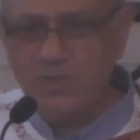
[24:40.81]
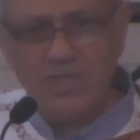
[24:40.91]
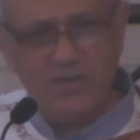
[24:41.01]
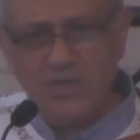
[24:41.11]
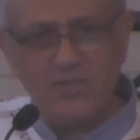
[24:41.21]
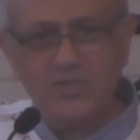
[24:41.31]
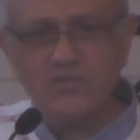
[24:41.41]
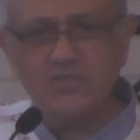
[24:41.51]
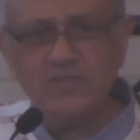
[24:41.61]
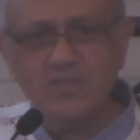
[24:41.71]
whatever it
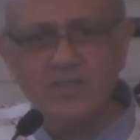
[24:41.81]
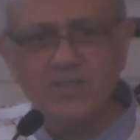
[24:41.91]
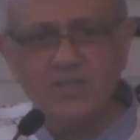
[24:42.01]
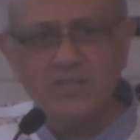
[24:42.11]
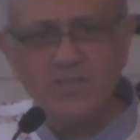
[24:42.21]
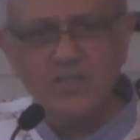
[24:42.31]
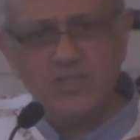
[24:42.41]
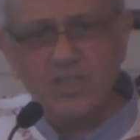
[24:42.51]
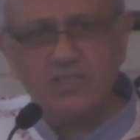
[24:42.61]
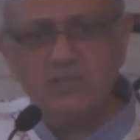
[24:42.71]
is.
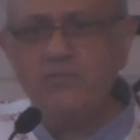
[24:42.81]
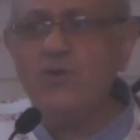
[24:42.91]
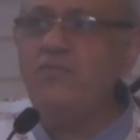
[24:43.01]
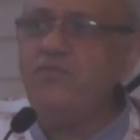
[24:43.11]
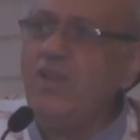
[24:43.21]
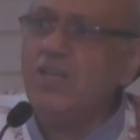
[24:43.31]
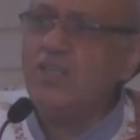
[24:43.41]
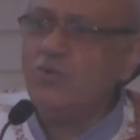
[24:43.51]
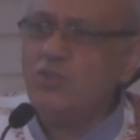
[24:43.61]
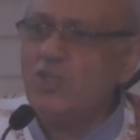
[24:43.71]
Just
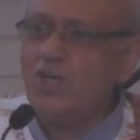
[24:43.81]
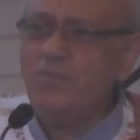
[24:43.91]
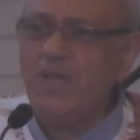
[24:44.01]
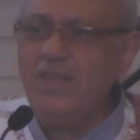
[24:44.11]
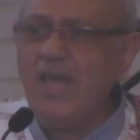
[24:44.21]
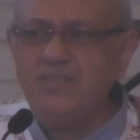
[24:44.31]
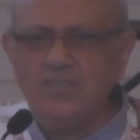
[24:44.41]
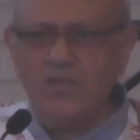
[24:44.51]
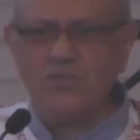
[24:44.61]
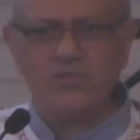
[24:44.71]
fulfilling your job, and
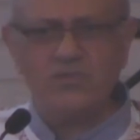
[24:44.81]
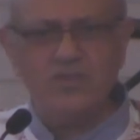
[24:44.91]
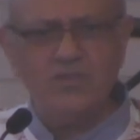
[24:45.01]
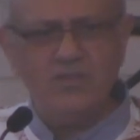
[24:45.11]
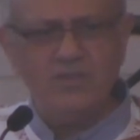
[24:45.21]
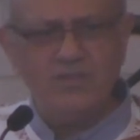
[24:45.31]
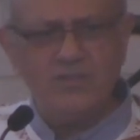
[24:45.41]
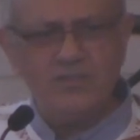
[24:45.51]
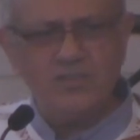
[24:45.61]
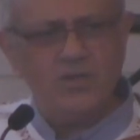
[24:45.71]
that's it.
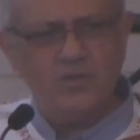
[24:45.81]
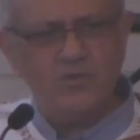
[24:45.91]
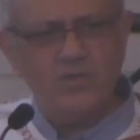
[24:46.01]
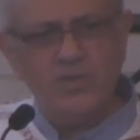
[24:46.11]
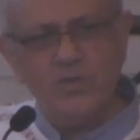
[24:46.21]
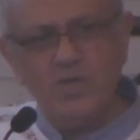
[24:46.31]
So you